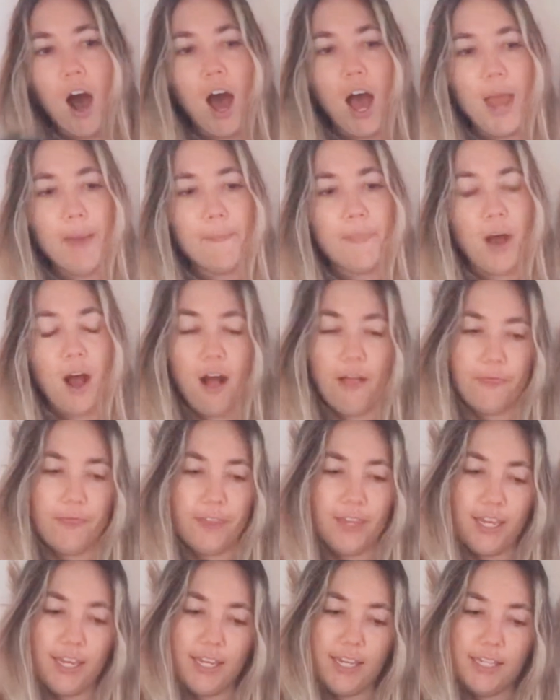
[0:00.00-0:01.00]
I bought
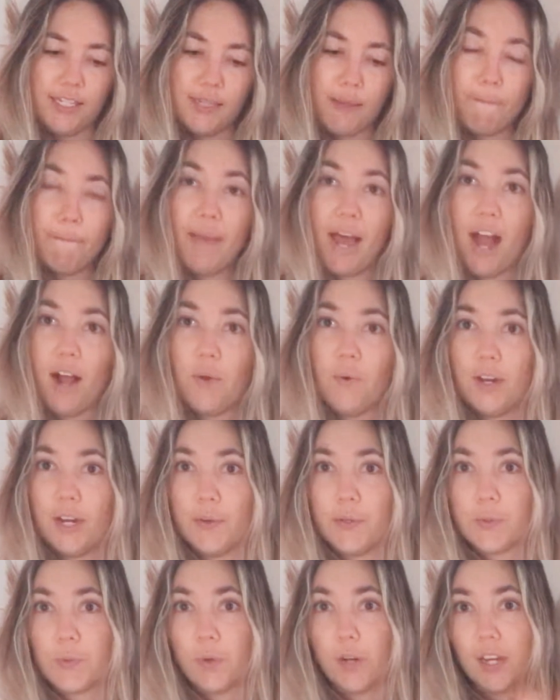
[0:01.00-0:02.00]
these back when I
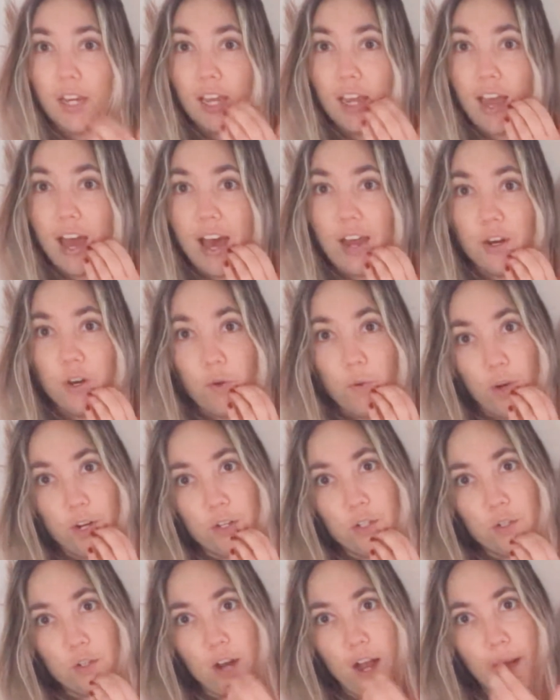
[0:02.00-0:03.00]
was working at
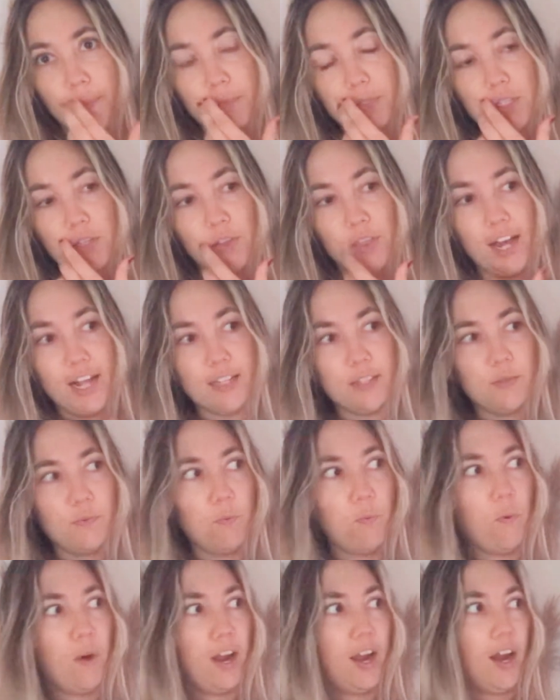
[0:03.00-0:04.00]
Nordstrom. So that's
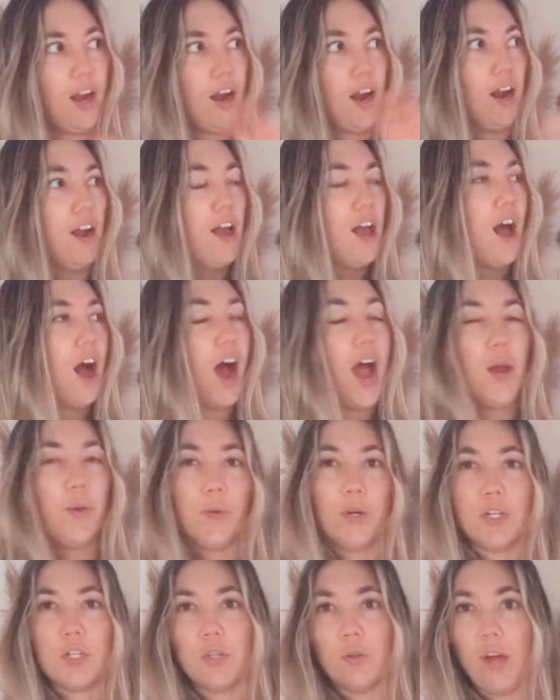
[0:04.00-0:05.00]
where I
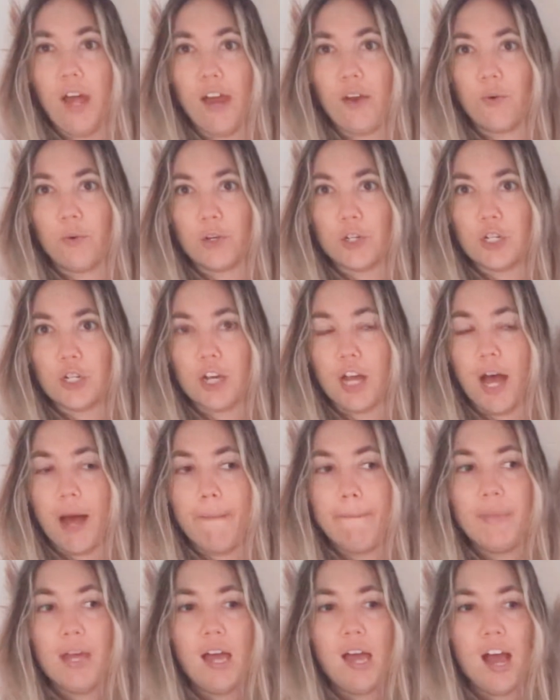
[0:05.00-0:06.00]
worked at
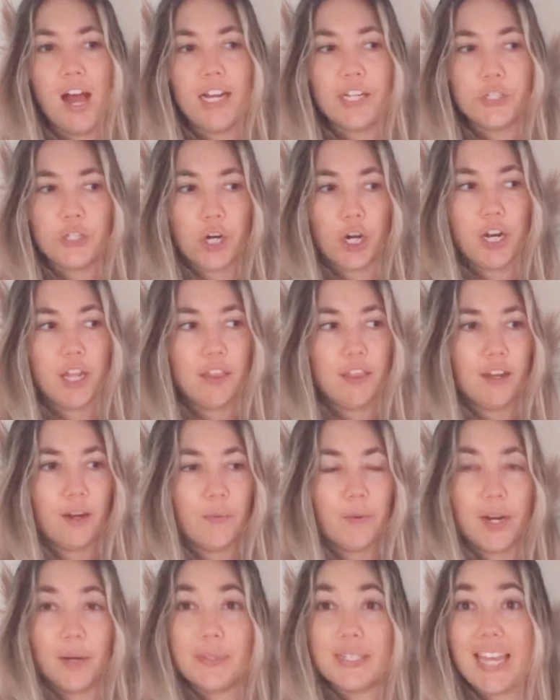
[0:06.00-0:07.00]
Nordstrom. I started there
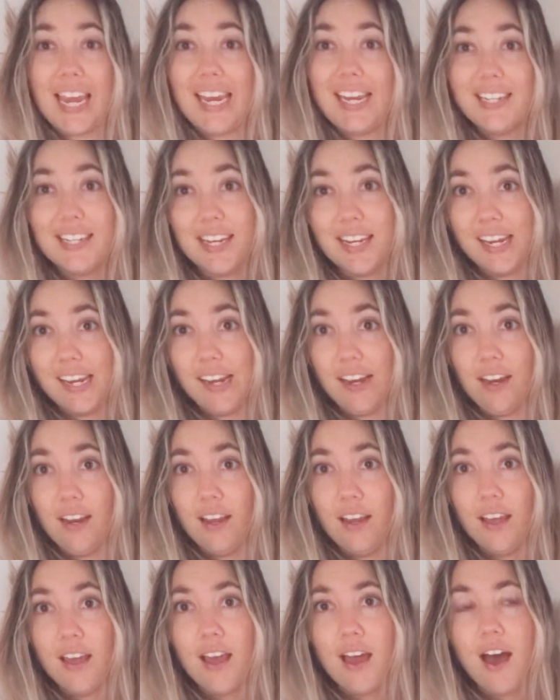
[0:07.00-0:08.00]
when I was
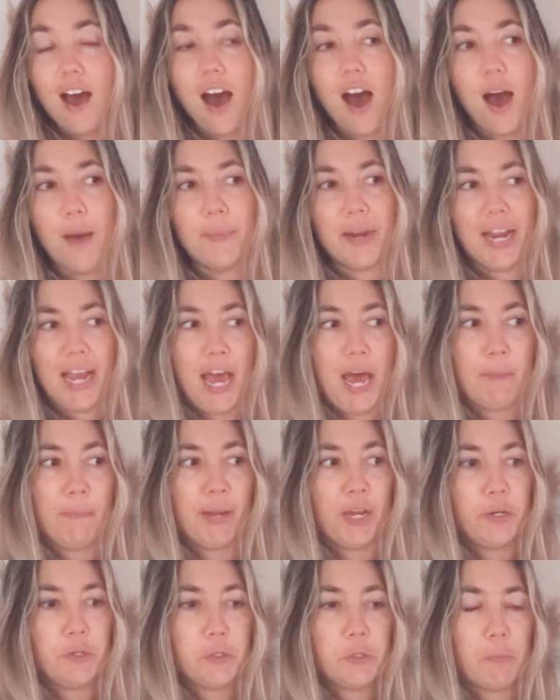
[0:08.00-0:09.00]
18, and I had
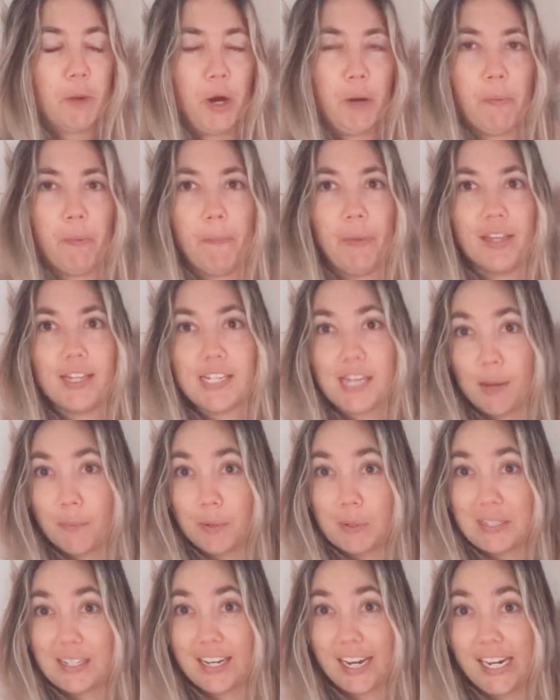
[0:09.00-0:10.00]
my own department by the time
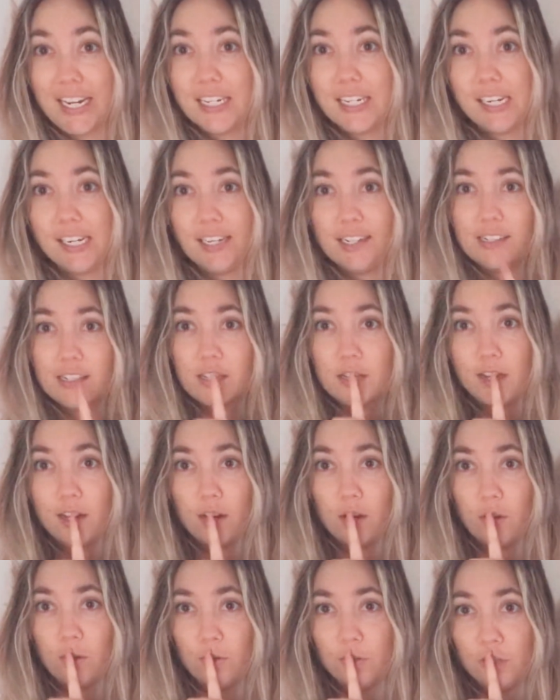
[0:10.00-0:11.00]
I was 19.
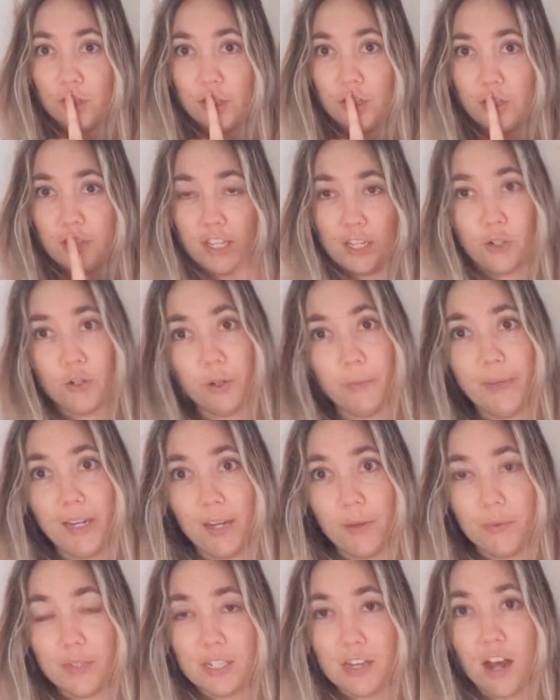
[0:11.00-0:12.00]
So they told me
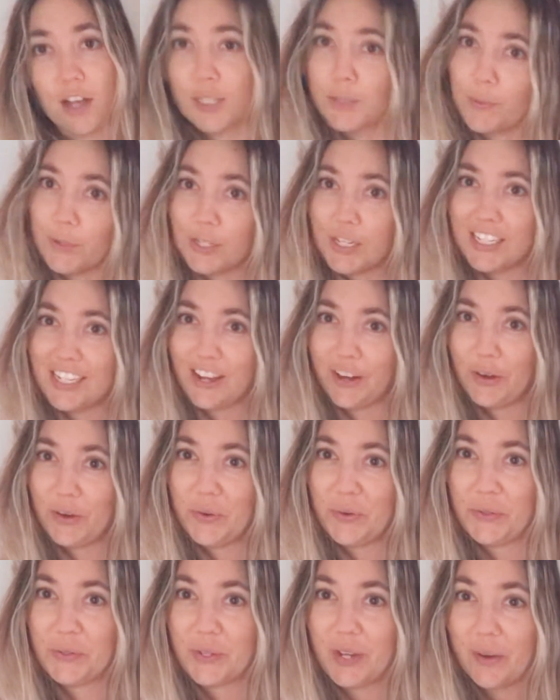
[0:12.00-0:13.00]
I was not supposed to tell how
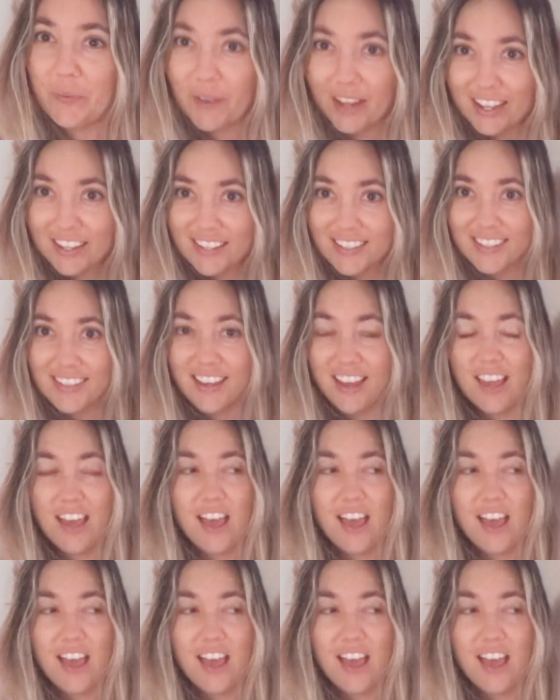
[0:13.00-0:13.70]
old I was.